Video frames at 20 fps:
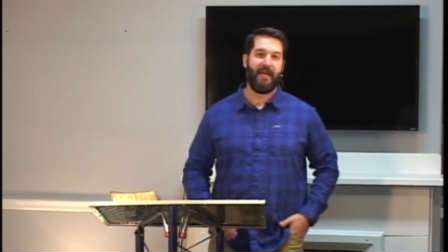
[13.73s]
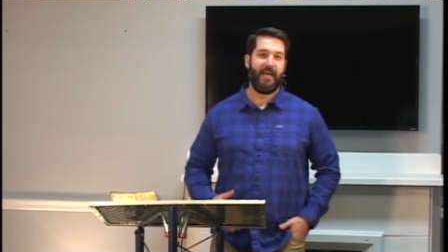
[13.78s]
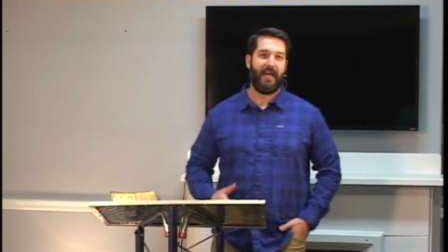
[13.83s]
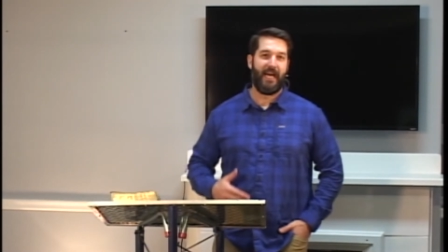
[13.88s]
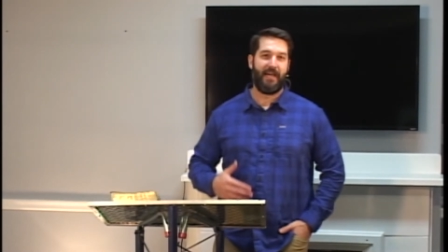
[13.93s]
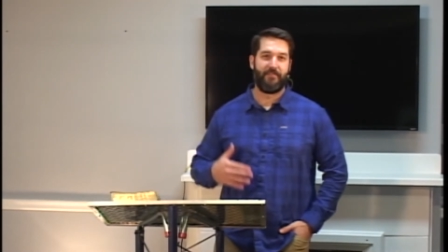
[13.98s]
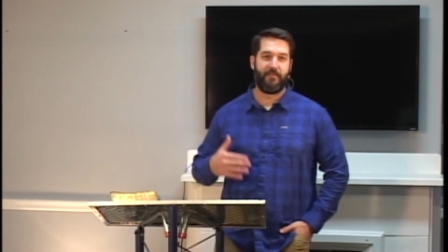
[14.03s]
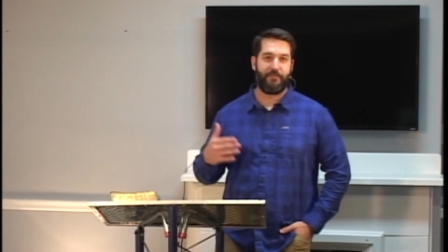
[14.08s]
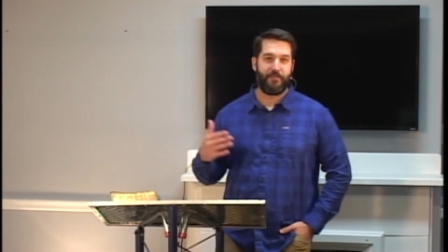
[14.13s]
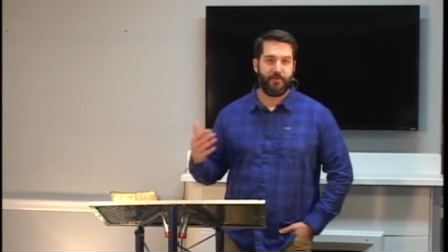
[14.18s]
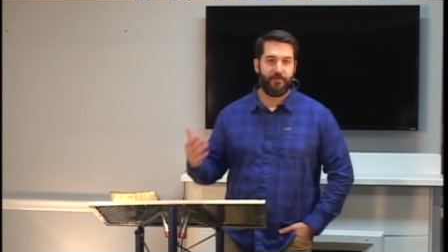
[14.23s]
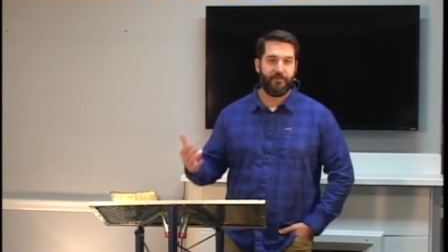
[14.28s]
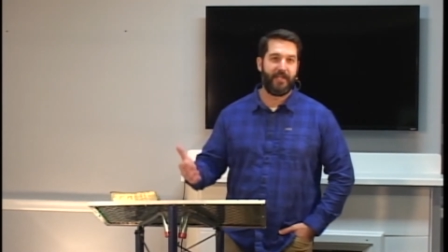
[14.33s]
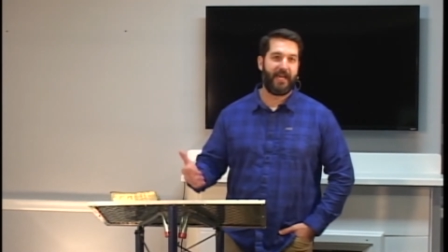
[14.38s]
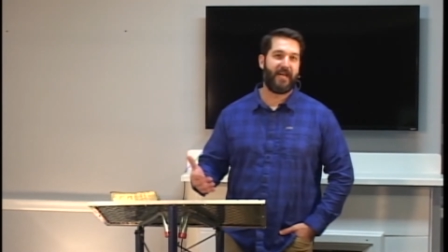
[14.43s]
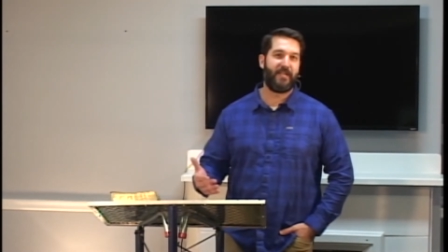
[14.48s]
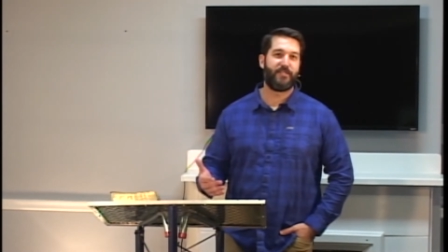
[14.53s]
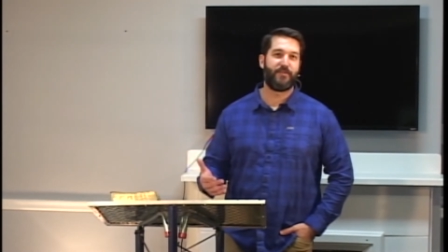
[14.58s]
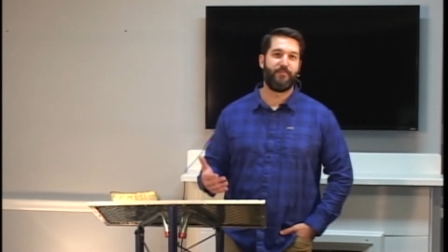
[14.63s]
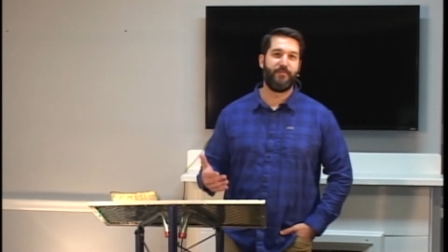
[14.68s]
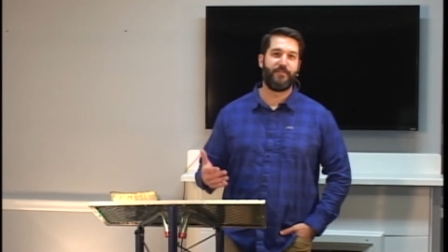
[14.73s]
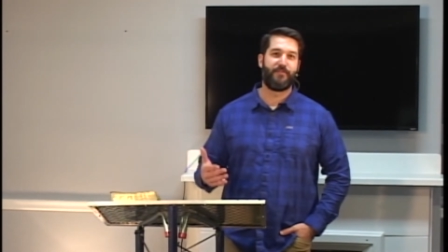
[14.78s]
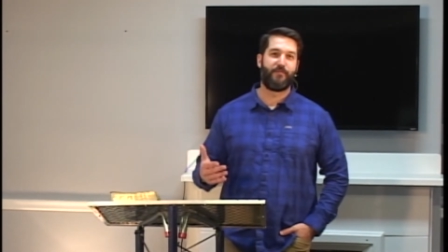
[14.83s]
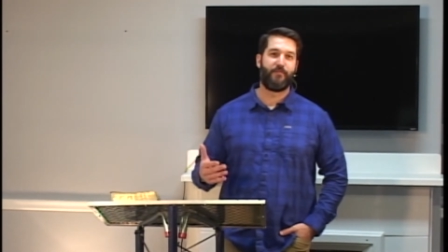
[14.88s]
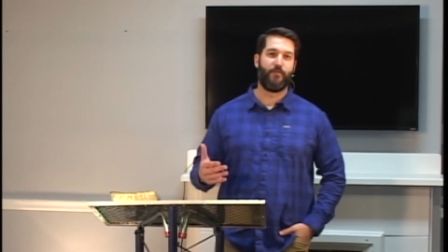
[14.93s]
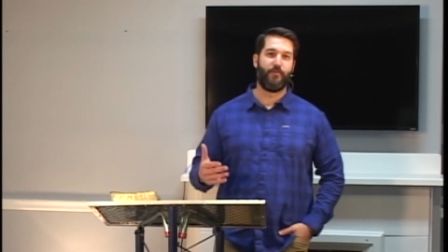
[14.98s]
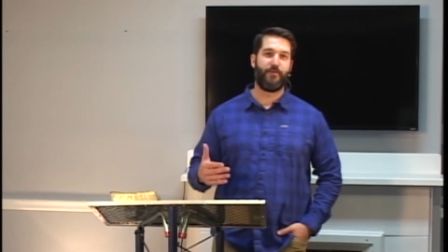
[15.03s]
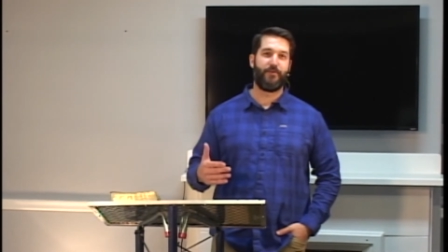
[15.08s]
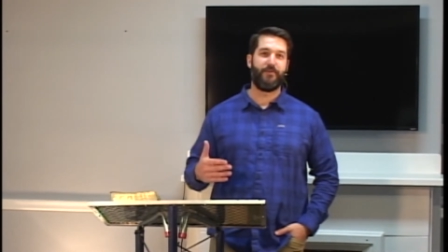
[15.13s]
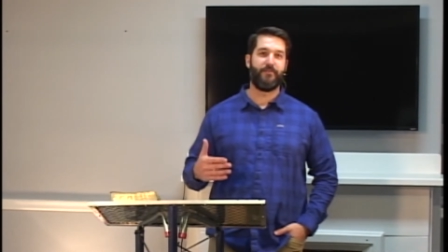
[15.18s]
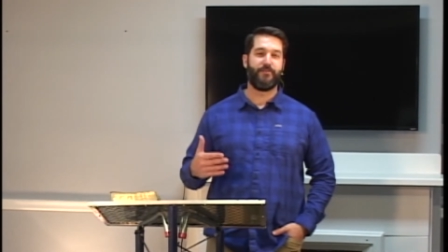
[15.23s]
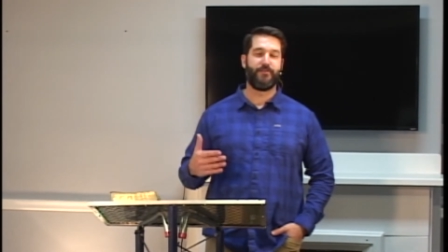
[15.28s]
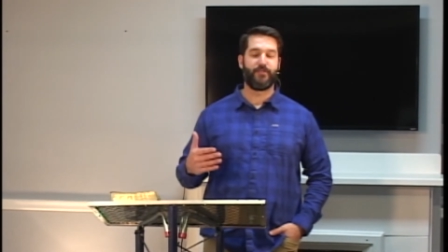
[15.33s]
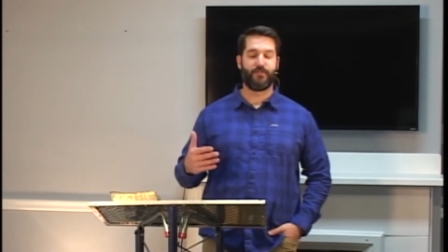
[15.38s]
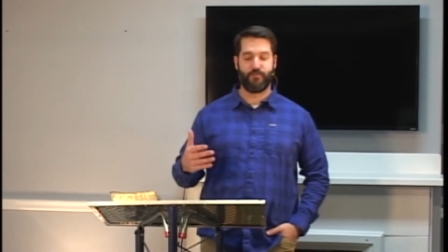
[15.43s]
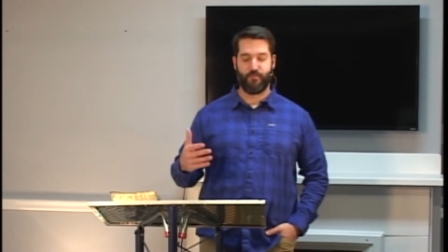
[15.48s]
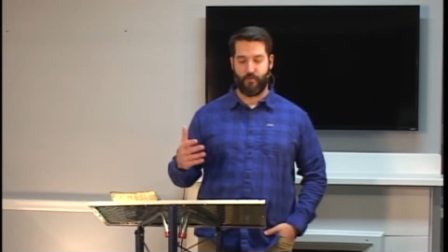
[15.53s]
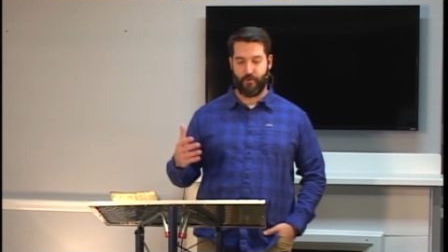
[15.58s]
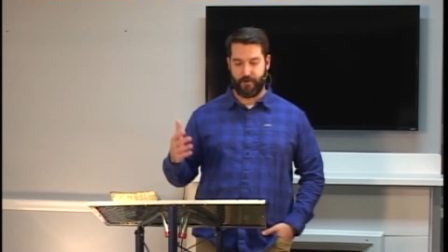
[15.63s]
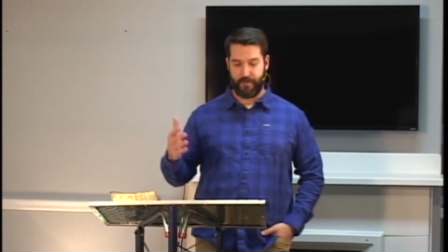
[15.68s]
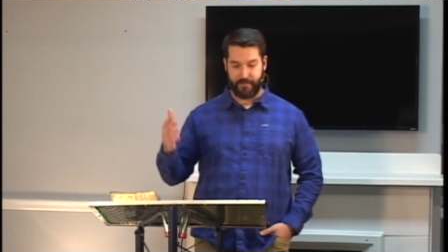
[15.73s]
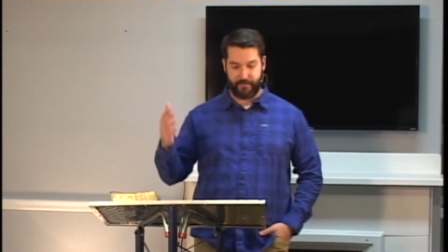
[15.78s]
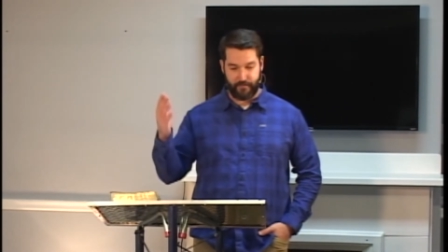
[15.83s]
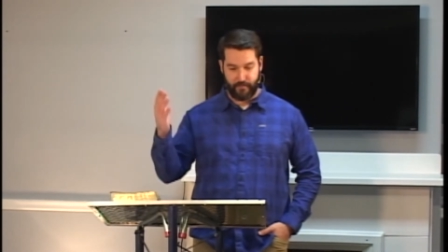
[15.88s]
I have a few announcements for you this morning.